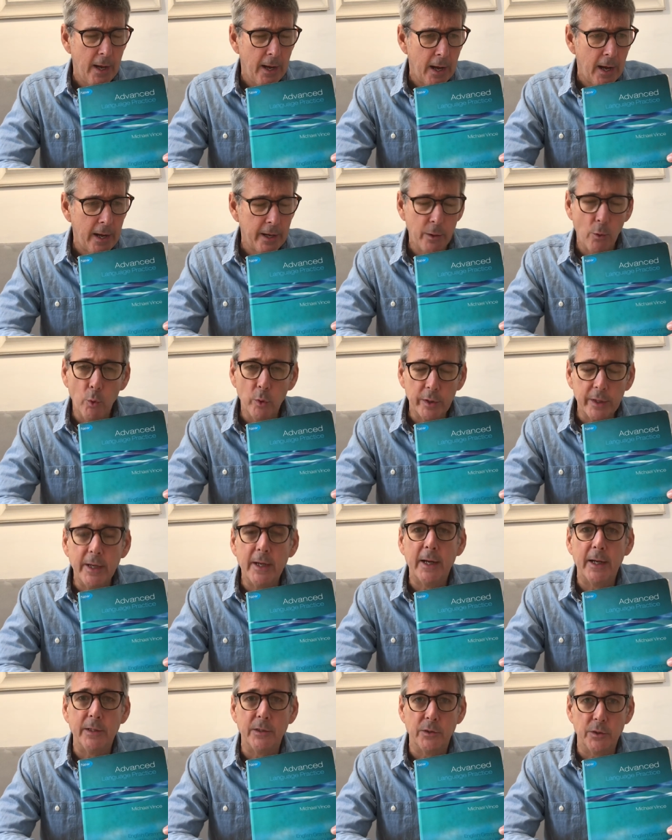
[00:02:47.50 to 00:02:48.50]
I
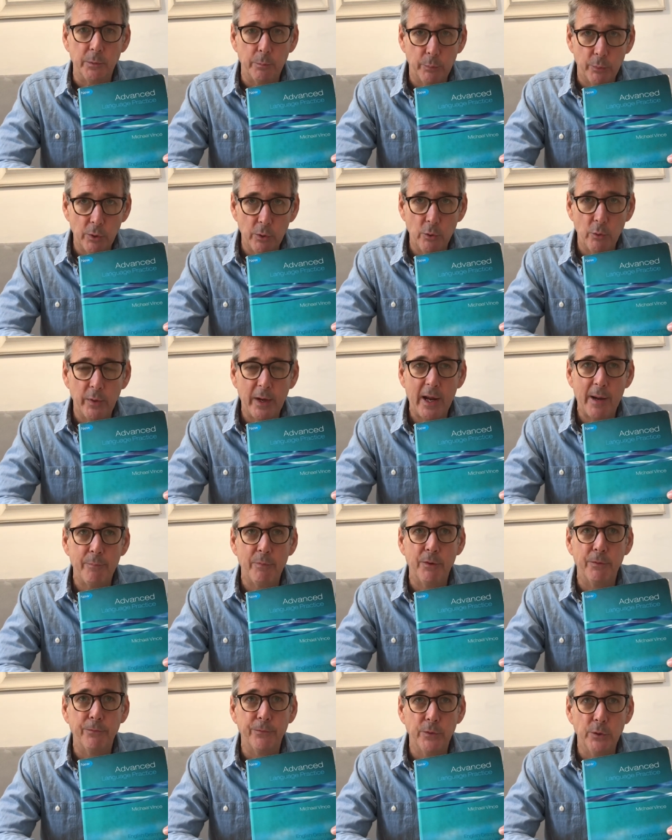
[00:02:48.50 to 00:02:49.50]
organized the program. The
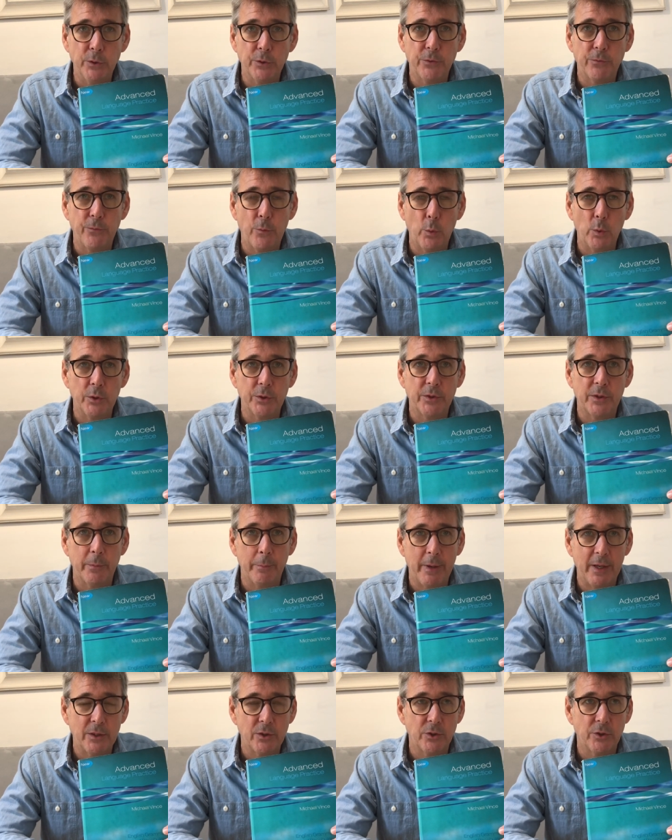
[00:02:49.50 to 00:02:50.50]
first four
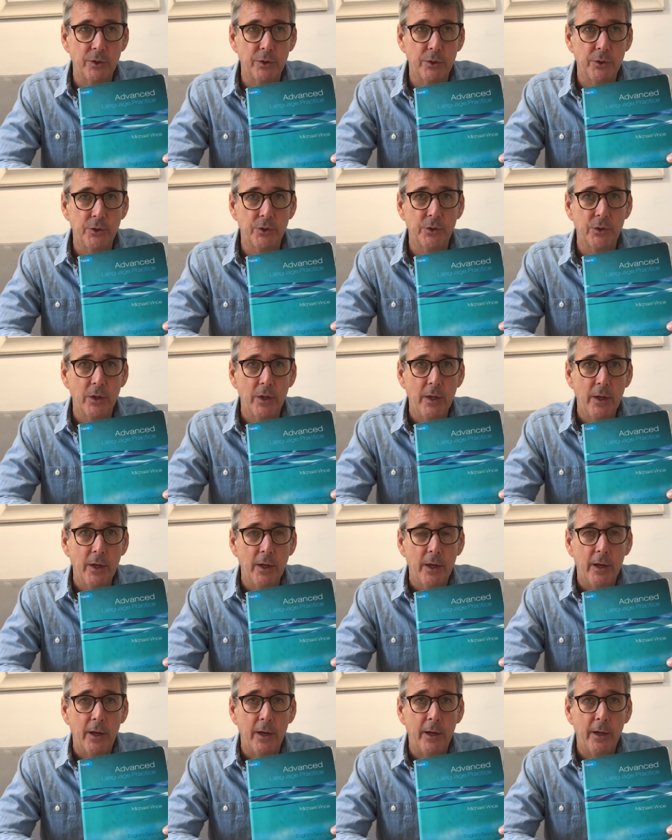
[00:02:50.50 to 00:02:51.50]
semesters
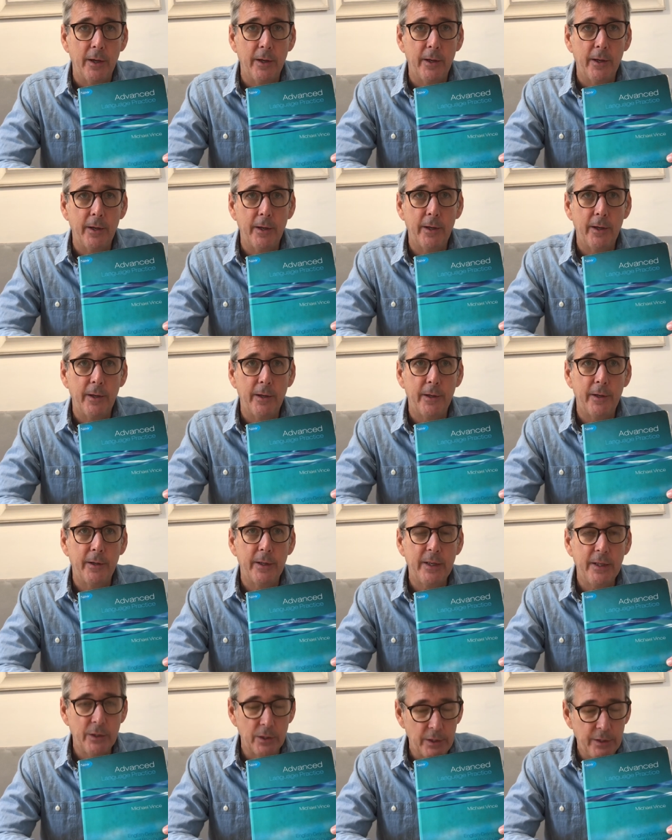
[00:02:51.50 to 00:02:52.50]

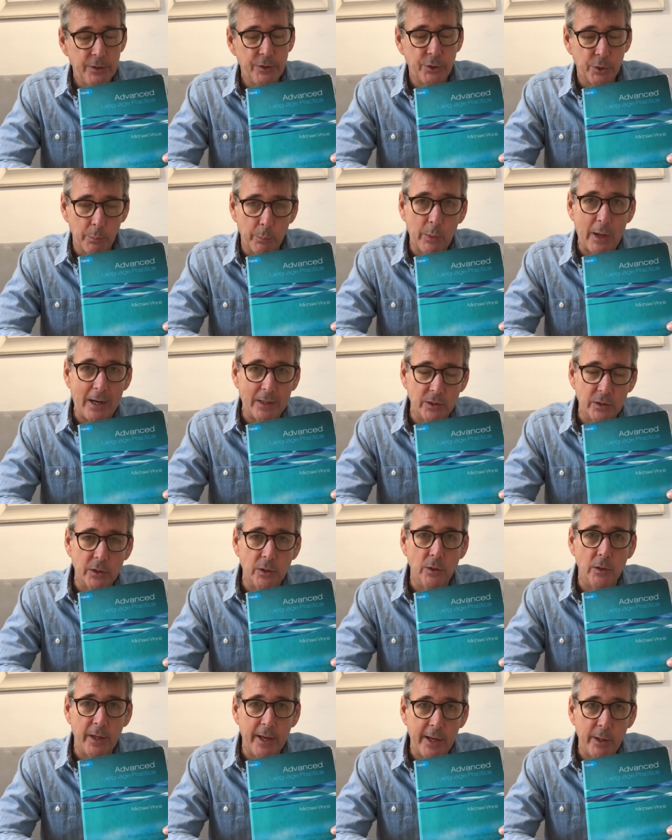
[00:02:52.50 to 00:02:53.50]
is your practical
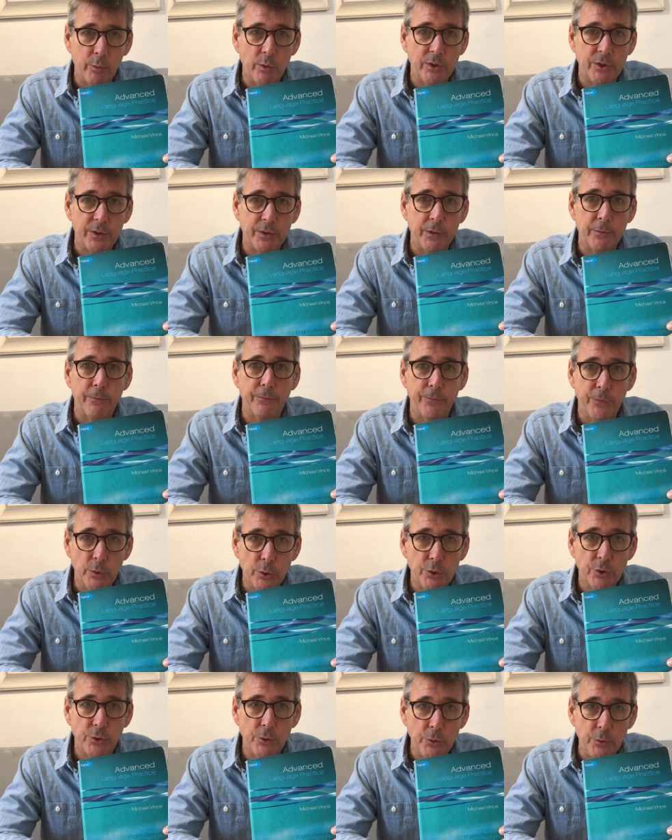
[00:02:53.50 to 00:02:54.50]
language. And the
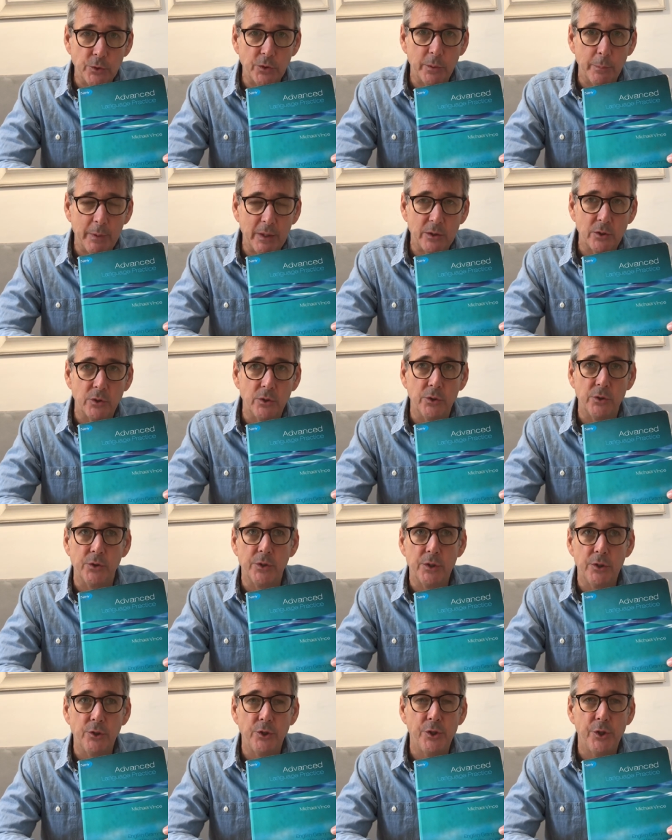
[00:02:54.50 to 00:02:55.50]
first two semesters
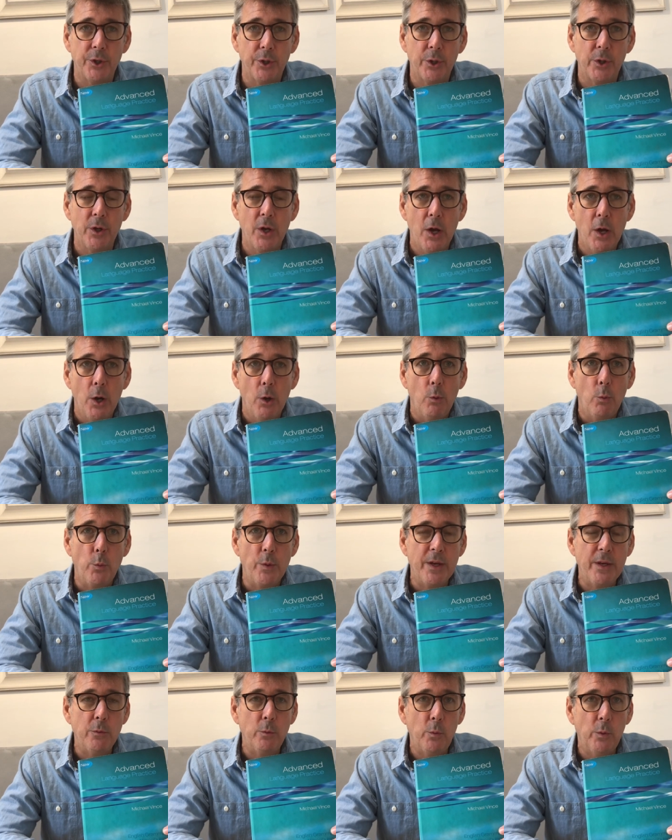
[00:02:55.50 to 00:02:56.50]
this year,
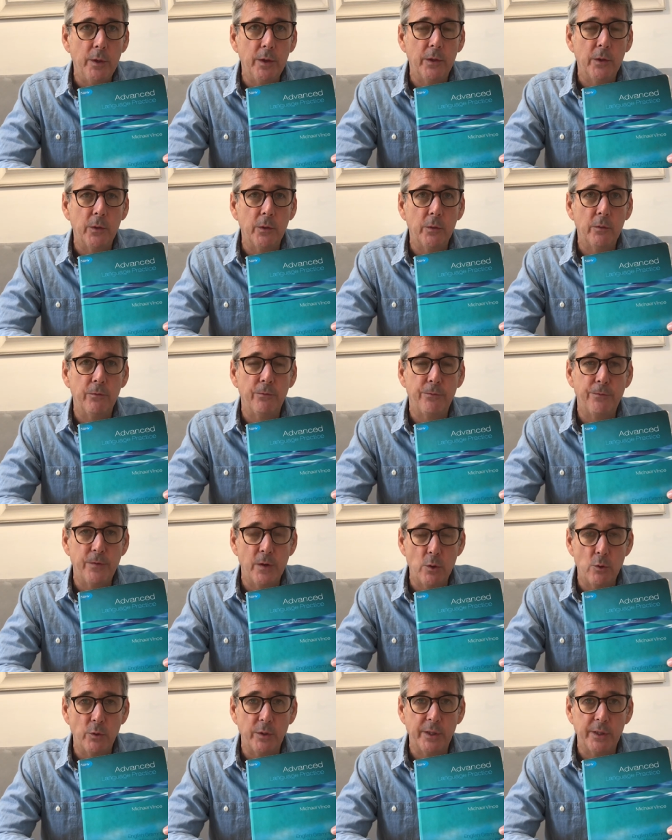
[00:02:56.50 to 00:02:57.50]
we will
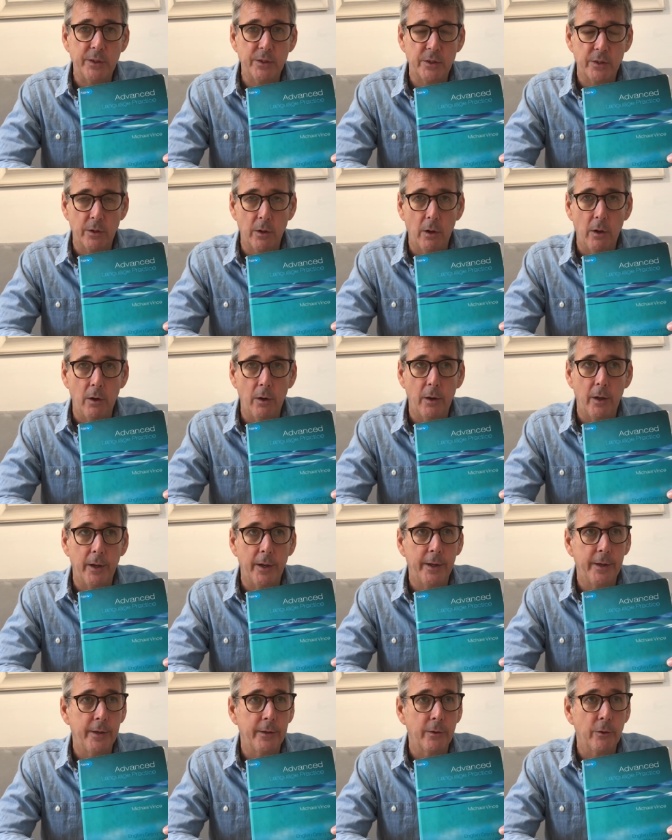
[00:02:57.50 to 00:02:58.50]
focus
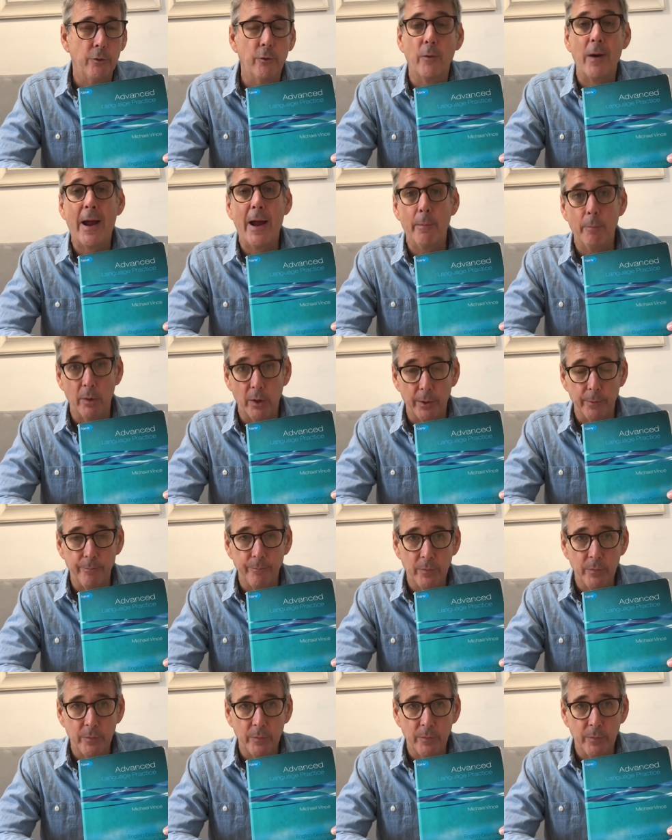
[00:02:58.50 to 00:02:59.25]
on grammar.